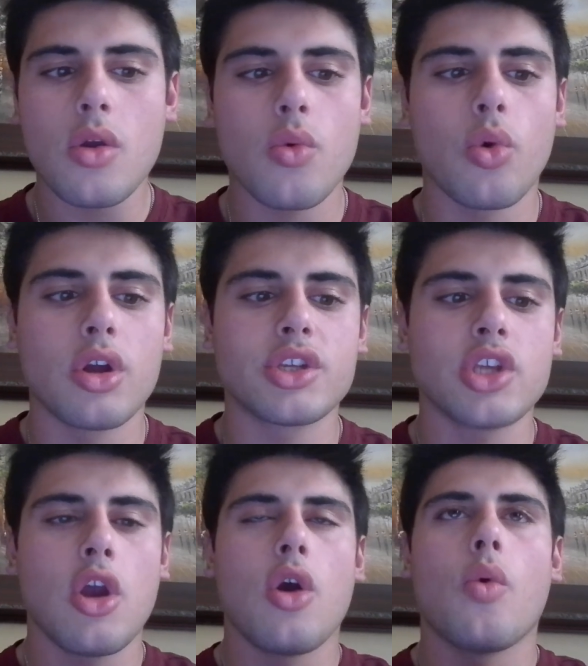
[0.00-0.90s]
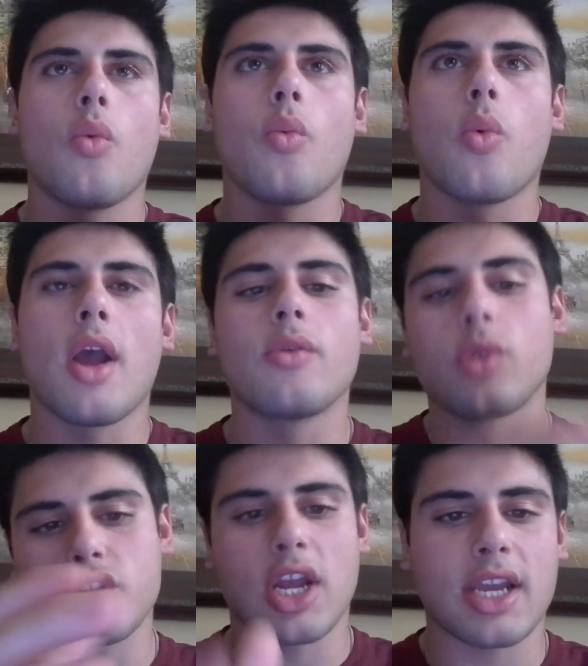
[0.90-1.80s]
was, in
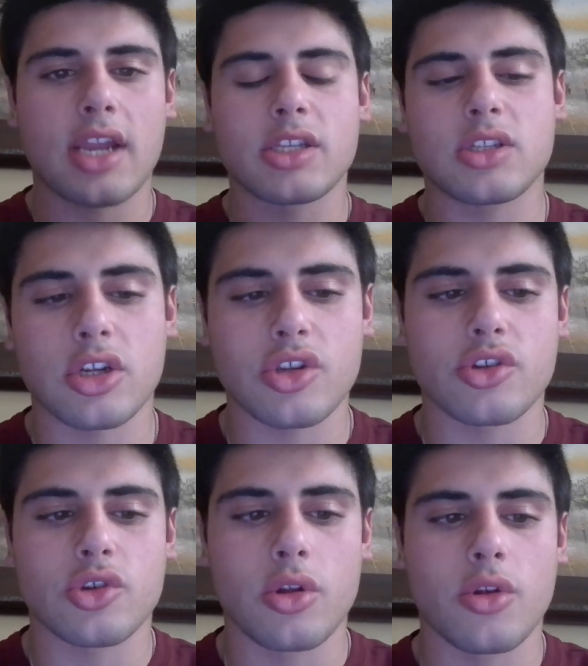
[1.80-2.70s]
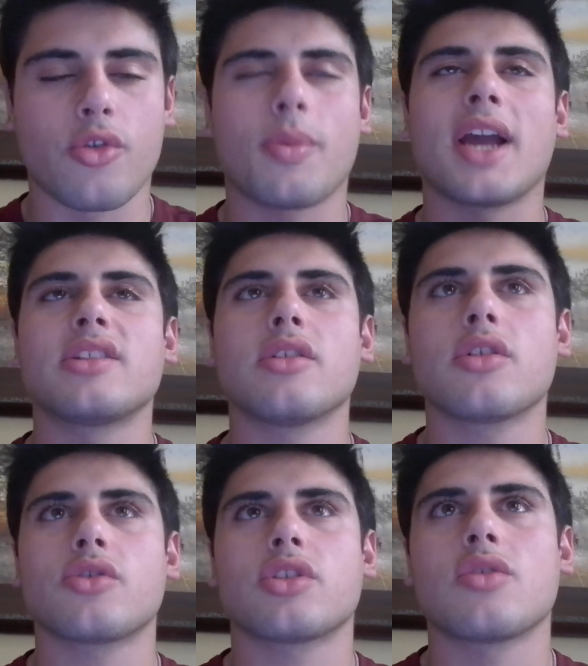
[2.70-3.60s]
which I kind of touched on this earlier, but I didn't
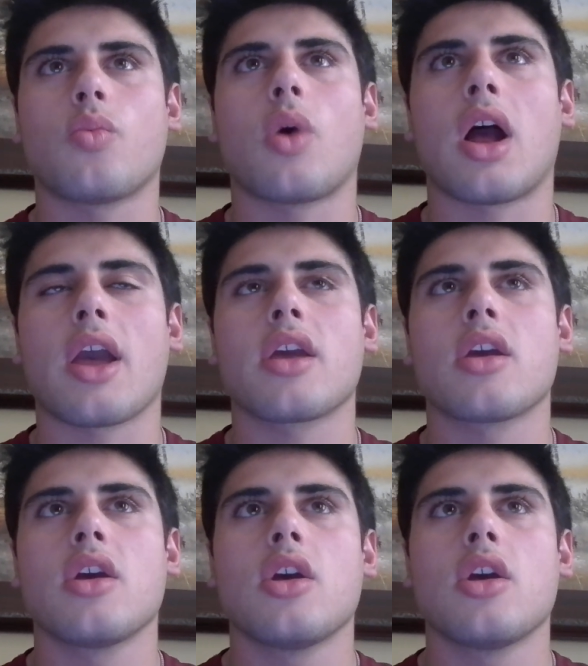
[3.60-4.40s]
understand why